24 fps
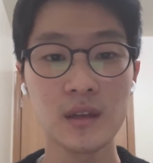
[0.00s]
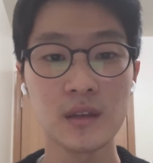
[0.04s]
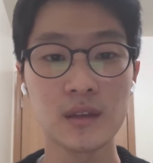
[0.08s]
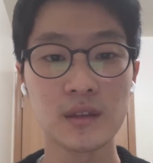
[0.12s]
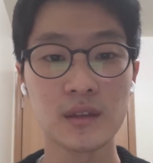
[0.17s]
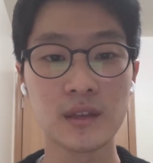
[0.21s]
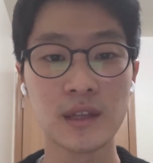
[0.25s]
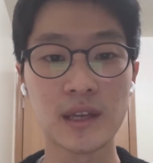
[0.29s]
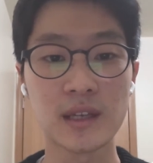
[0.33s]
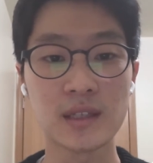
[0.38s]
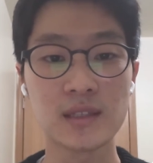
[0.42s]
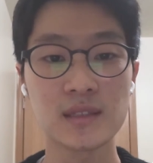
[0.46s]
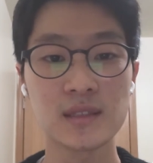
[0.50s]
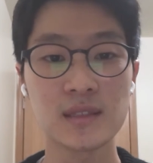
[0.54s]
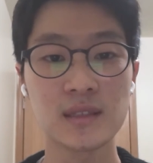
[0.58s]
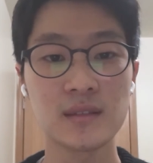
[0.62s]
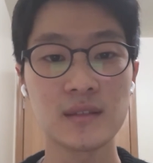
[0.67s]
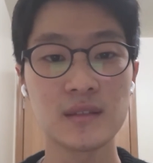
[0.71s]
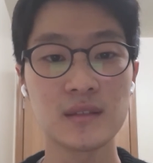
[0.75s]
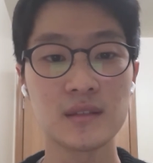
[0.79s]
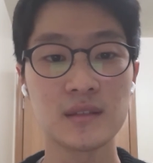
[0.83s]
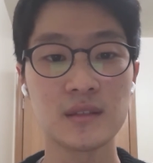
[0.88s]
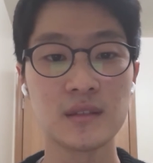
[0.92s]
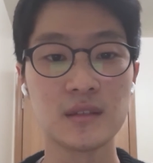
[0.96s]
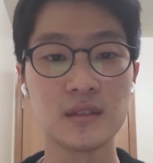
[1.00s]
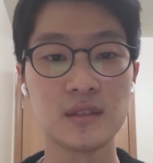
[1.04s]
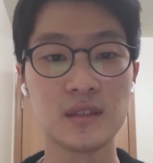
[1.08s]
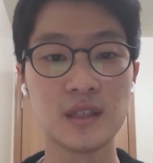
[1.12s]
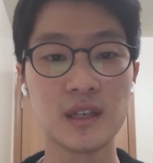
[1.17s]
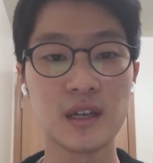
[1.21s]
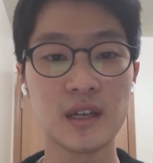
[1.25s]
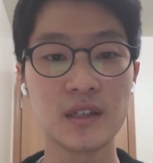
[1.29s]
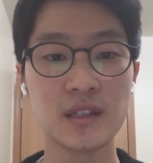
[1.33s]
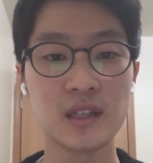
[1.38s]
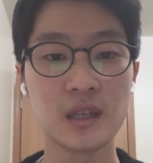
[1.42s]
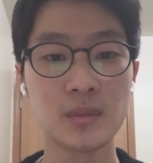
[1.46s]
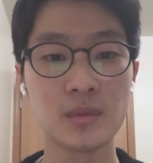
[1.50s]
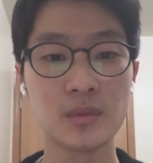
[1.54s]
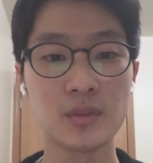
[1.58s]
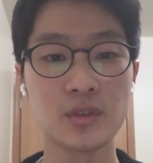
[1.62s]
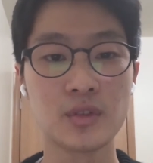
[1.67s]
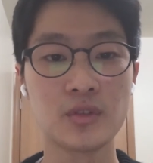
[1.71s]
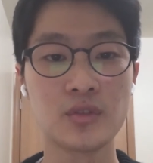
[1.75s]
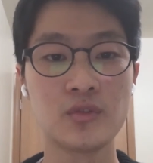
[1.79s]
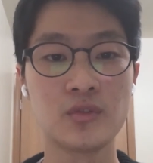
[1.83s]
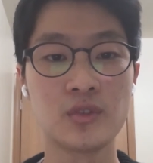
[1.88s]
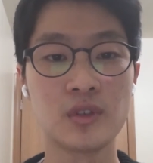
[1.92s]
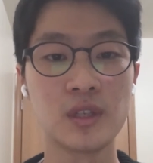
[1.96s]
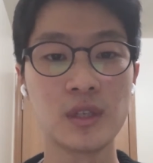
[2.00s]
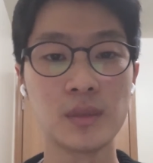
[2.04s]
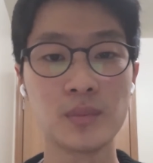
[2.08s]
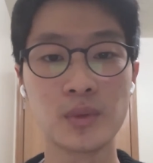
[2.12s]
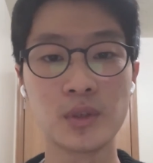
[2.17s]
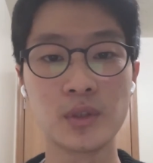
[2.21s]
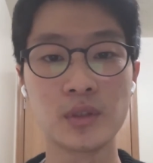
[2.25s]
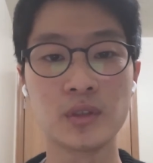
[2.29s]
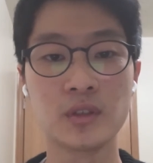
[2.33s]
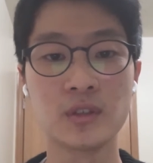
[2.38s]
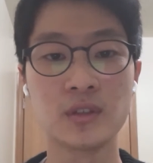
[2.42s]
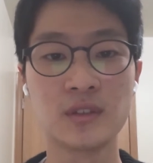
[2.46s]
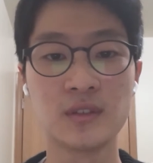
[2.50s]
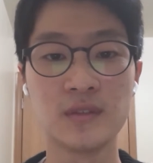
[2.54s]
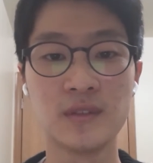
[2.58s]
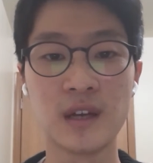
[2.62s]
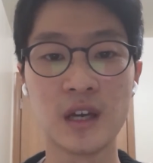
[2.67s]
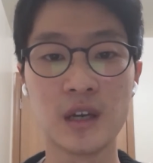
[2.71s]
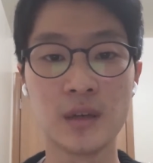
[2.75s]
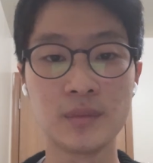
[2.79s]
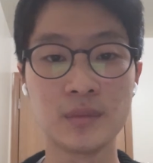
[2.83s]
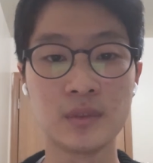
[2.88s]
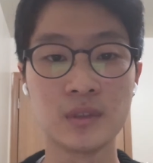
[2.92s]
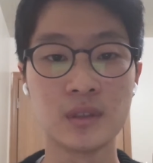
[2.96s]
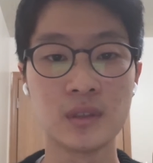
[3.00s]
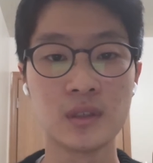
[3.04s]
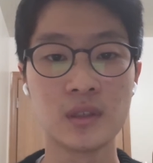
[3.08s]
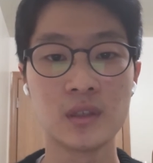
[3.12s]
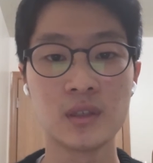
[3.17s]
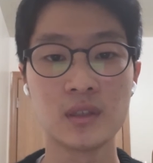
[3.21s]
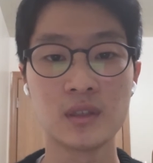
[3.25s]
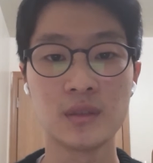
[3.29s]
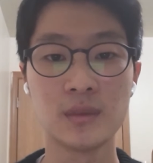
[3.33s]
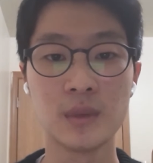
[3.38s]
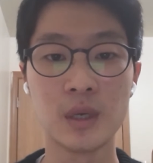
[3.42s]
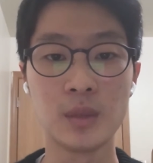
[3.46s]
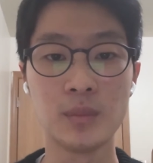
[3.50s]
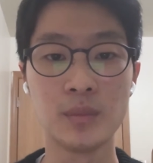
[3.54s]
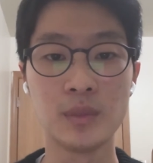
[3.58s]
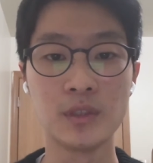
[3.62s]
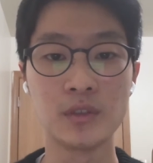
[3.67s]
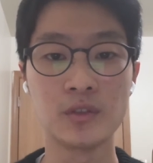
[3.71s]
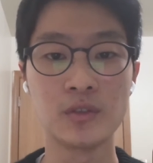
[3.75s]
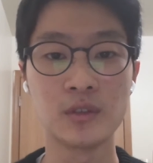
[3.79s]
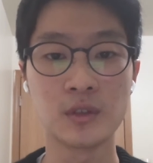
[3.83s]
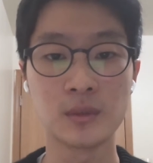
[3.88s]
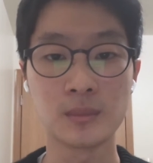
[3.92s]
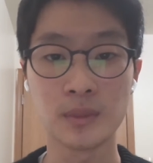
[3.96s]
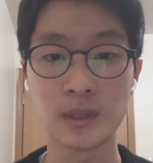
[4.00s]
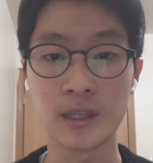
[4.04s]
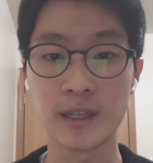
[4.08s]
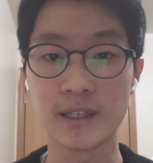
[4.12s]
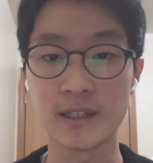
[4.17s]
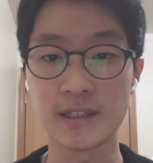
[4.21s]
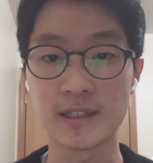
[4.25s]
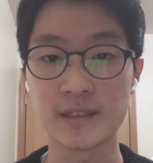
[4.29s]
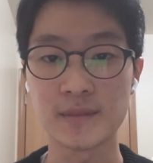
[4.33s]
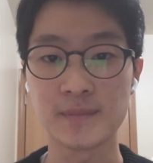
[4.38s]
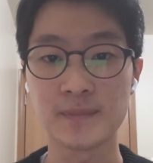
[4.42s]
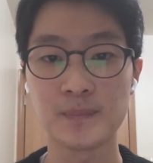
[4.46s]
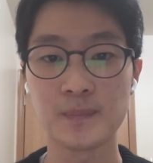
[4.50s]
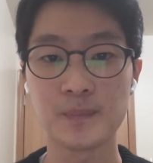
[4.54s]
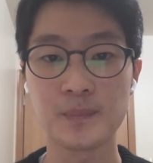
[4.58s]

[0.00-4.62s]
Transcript: Next, the DIW 3D printer development took place.